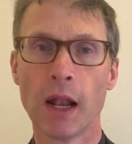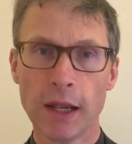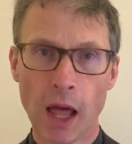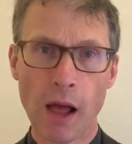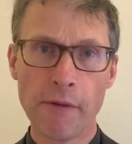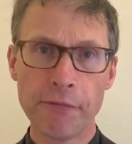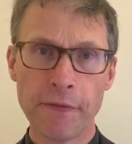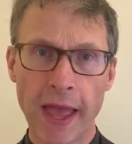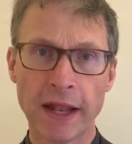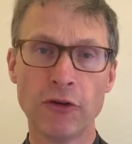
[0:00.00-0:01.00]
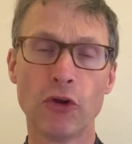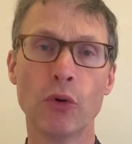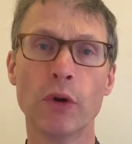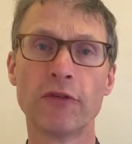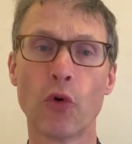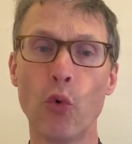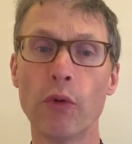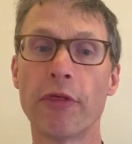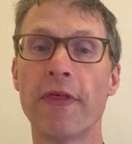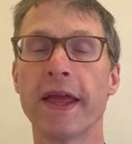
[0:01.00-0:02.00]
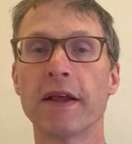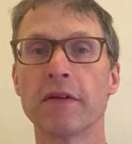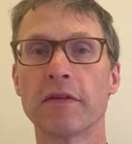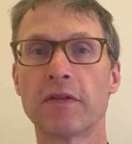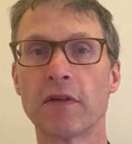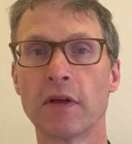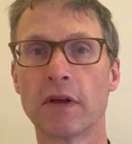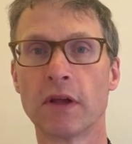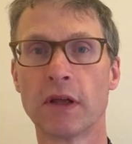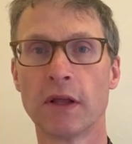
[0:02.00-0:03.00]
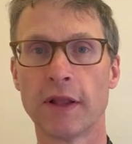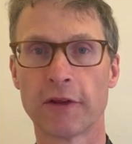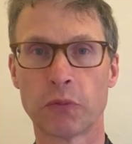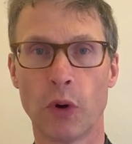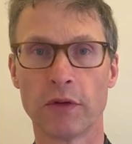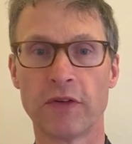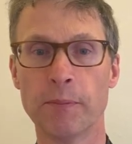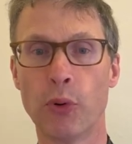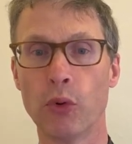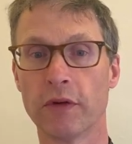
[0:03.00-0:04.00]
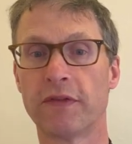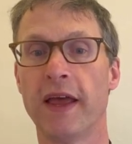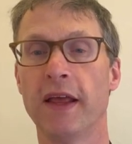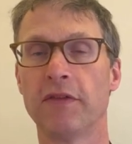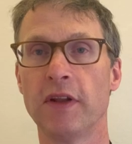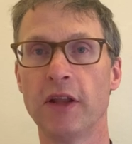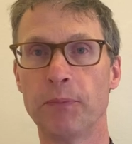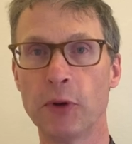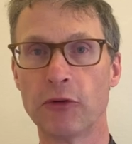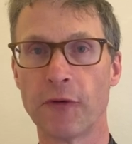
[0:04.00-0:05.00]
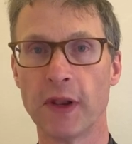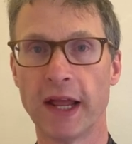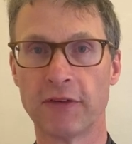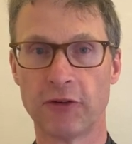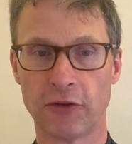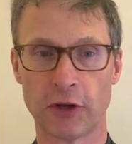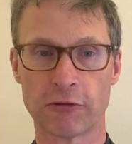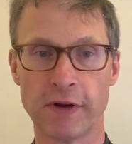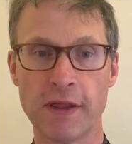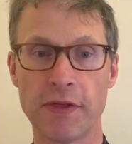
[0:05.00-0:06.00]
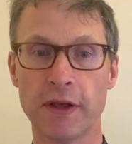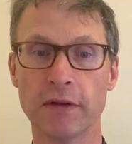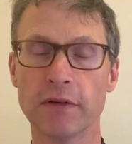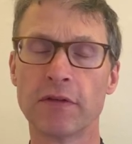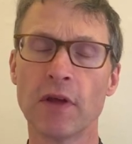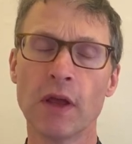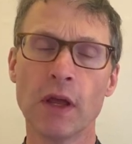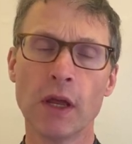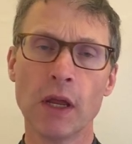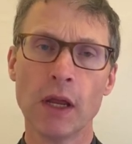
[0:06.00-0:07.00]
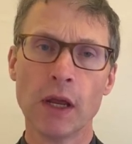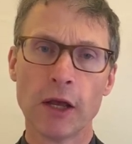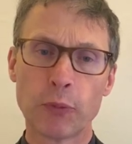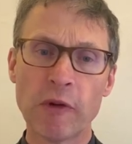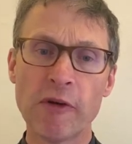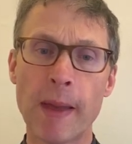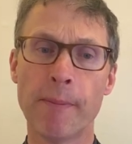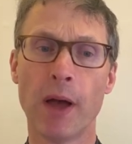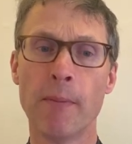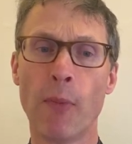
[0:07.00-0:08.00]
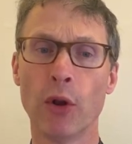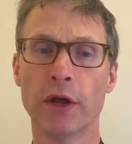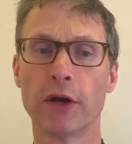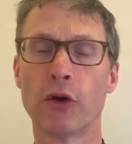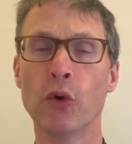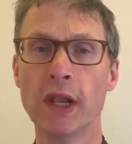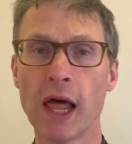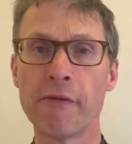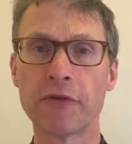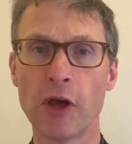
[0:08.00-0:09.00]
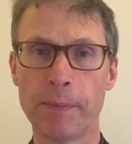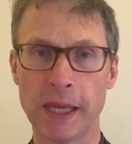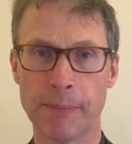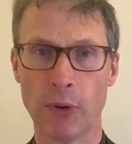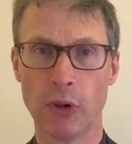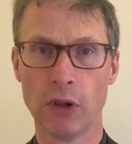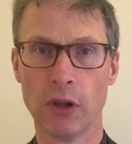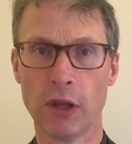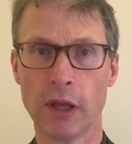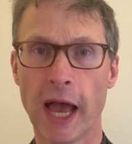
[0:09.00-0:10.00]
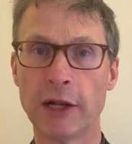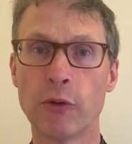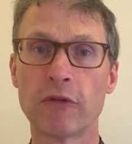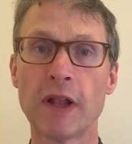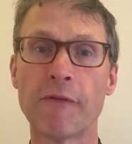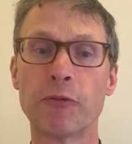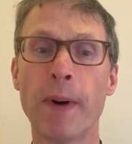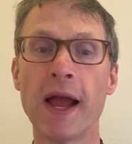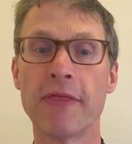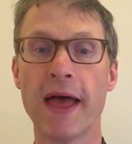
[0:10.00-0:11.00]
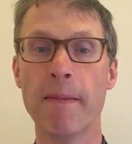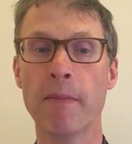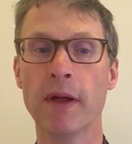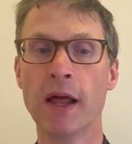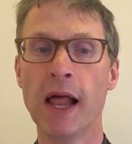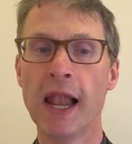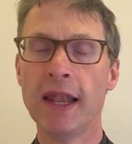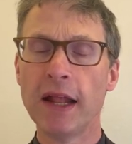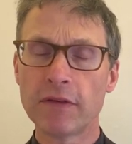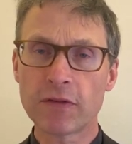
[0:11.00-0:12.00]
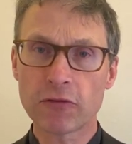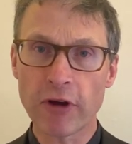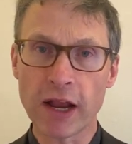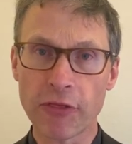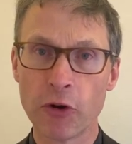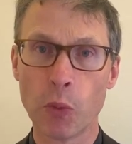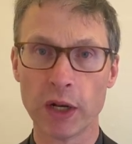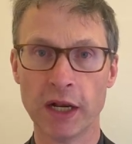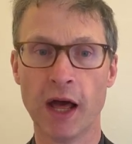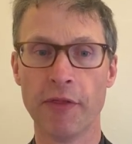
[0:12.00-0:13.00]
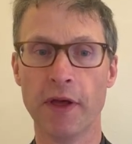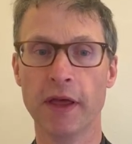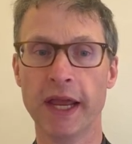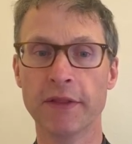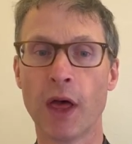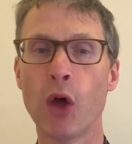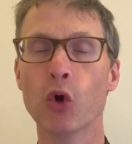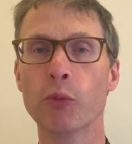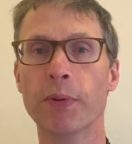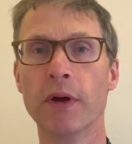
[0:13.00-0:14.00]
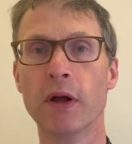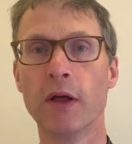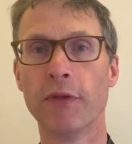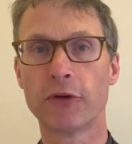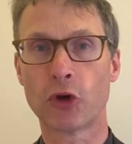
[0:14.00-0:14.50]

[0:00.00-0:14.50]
Love endures all things. That's what St. Paul says in his beautiful letter to the Corinthians. As we remember a monarch who loved her people and who is loved by them, let's strengthen one another in the hope that